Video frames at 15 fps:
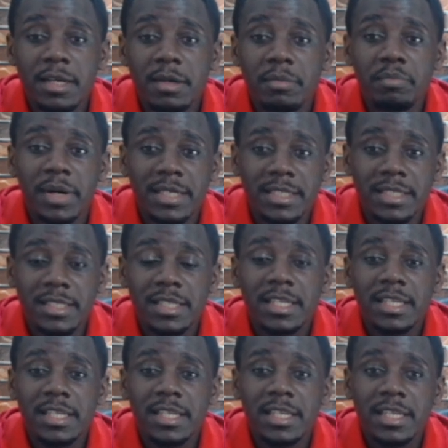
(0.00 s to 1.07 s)
but
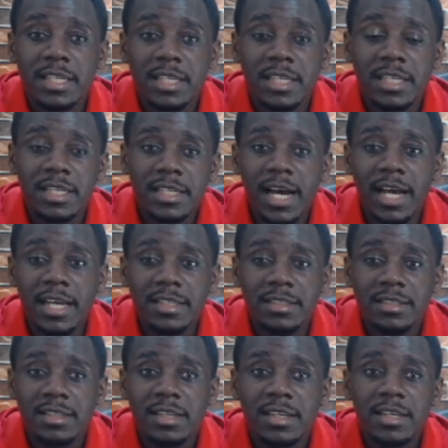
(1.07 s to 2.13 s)
he
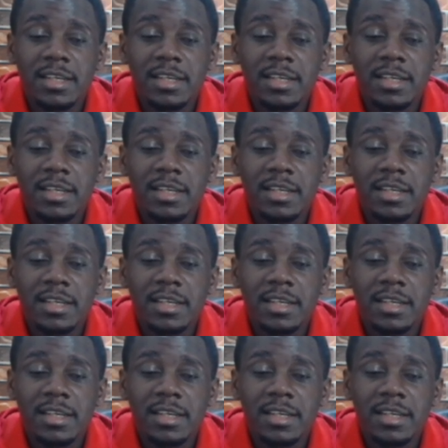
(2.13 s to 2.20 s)
does